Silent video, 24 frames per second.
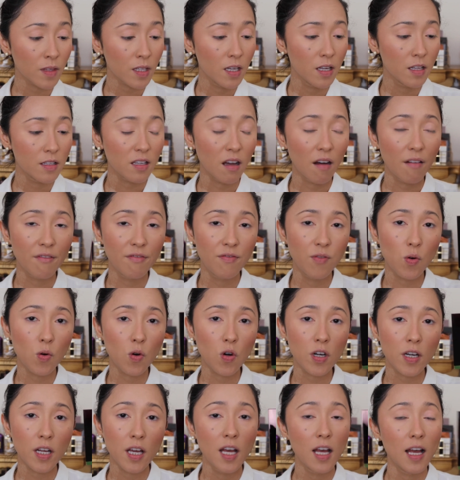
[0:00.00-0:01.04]
Tom
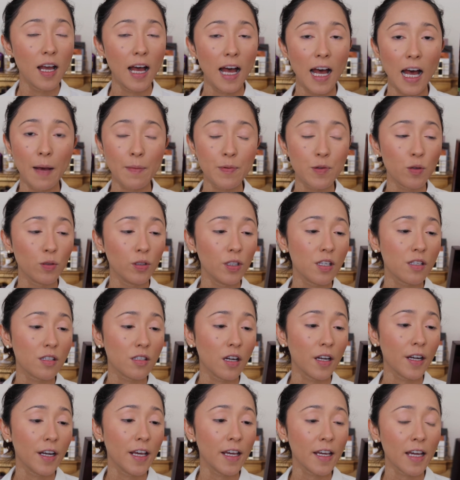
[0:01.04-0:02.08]
Ford, Absolutely
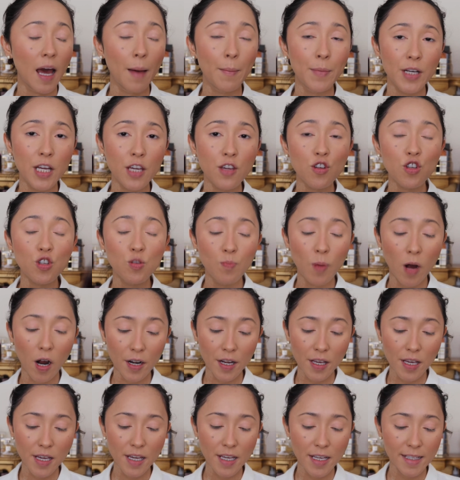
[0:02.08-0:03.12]
stunning. I'm gonna use
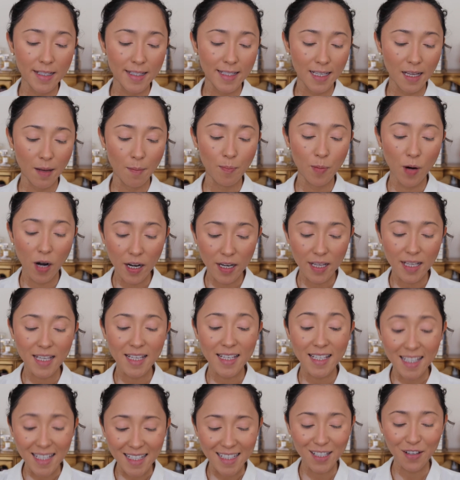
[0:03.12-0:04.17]
body
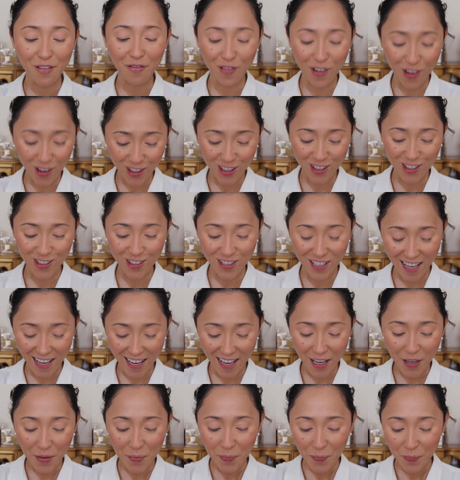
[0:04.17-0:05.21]
heat for
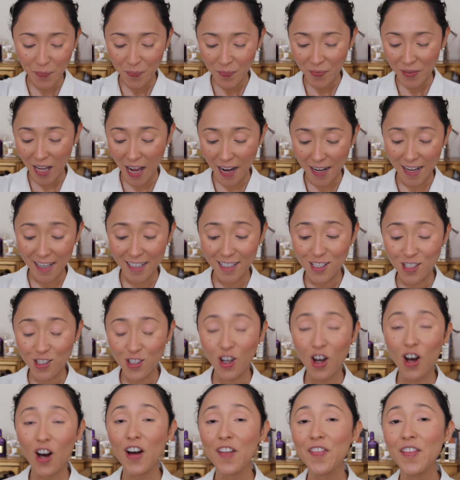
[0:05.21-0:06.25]
today. And I
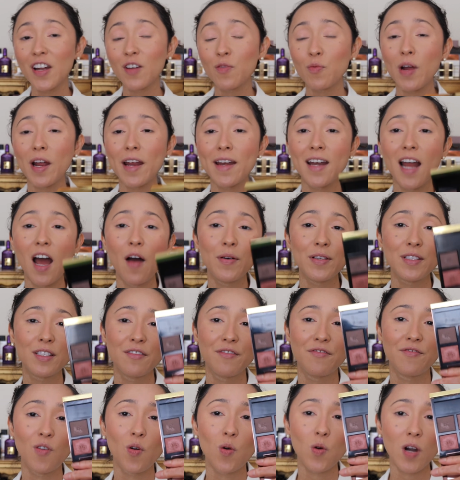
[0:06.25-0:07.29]
saw that right now at
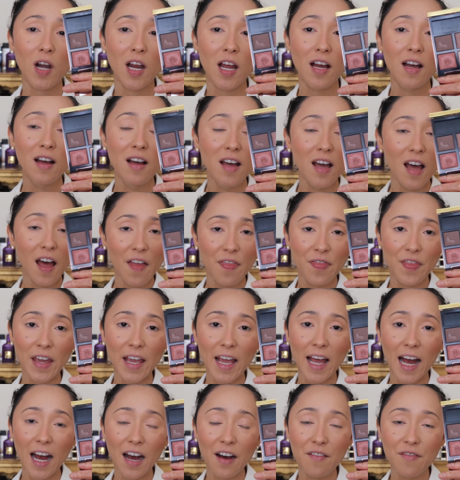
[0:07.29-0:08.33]
Sephora, they
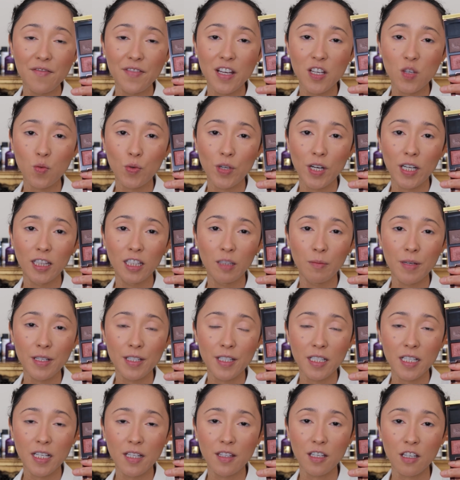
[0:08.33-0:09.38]
have this with a
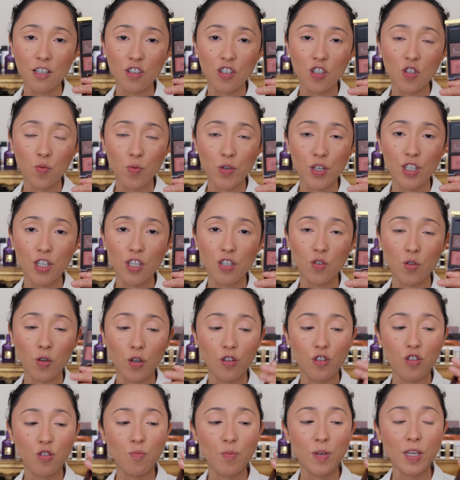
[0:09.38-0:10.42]
limited edition, which is going
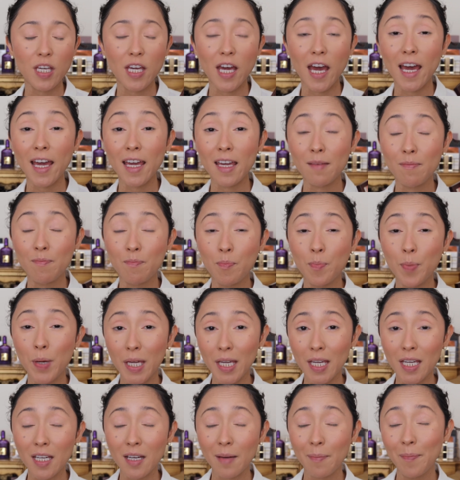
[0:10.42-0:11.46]
to be a
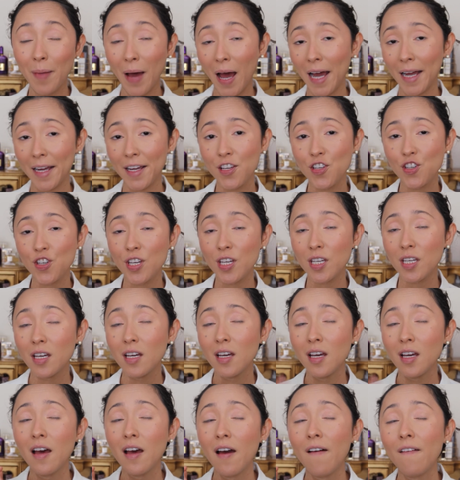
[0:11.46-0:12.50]
pink packaging.
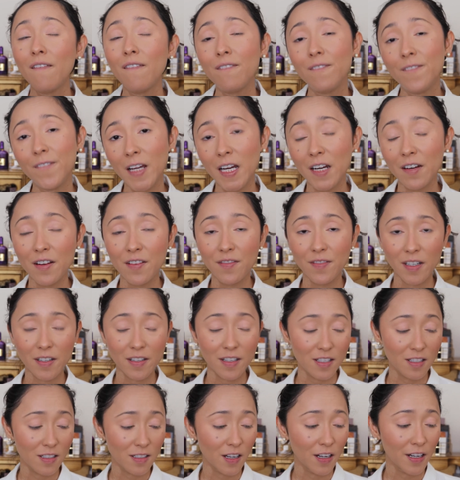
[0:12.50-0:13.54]
Very, very
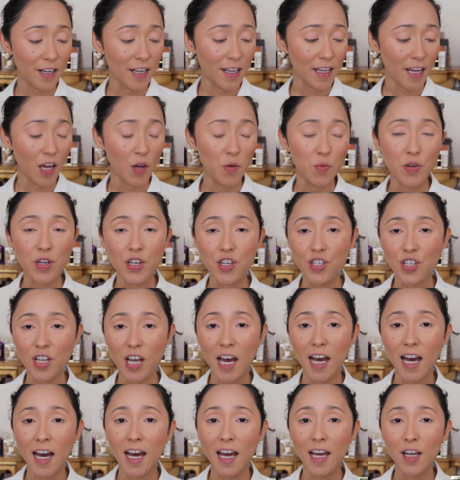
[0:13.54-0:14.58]
stunning. I wish
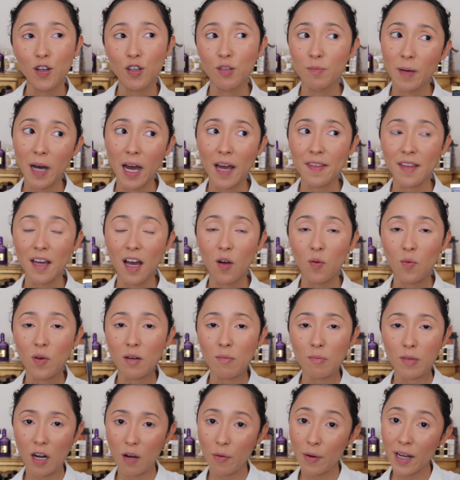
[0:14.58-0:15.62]
I could buy that one,
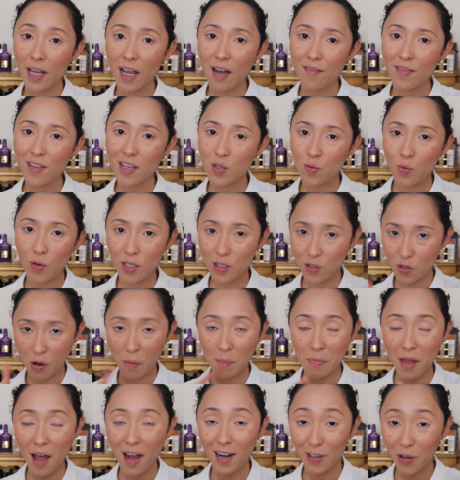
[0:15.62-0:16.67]
but I already have this one, so
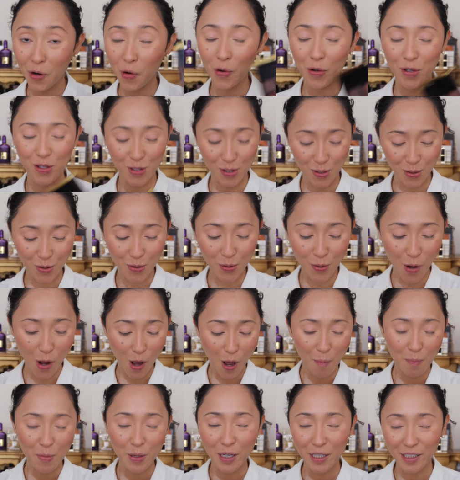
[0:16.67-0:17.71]
I'm not going to
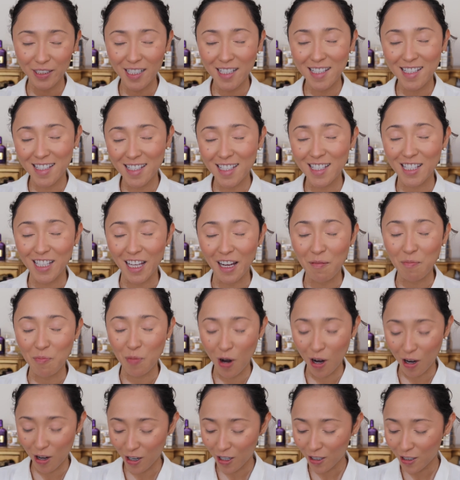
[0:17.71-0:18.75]
because it's the same
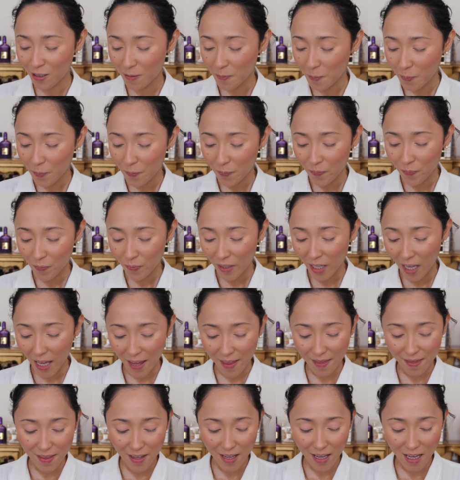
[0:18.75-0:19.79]
product.
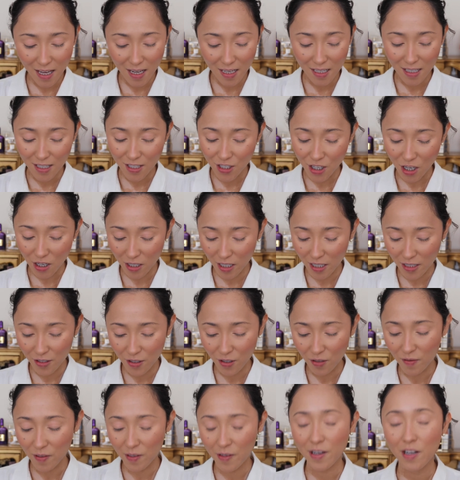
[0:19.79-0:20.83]
And then Charlotte
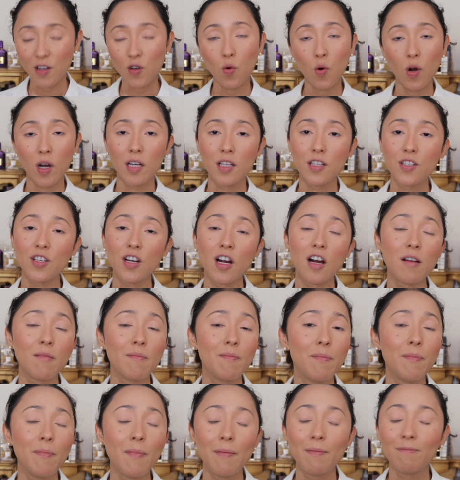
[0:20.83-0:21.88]
Tilbury quads
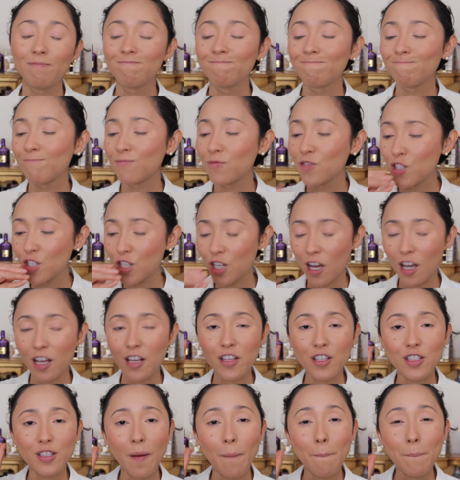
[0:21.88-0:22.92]
are
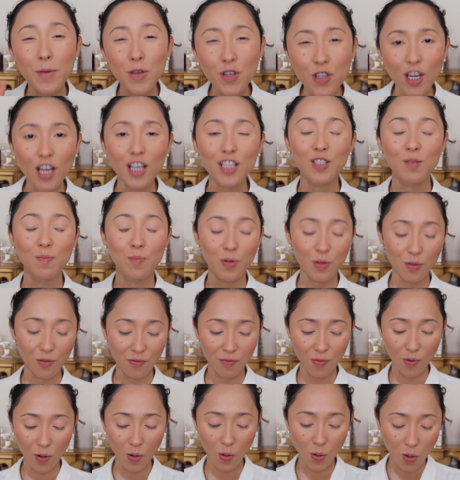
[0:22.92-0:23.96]
just
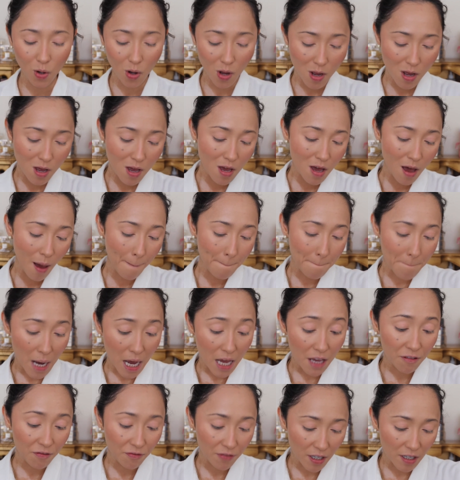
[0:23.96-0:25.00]
beautiful.
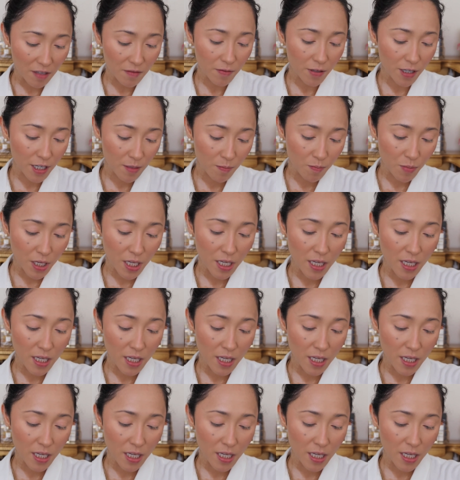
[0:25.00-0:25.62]
My favorite being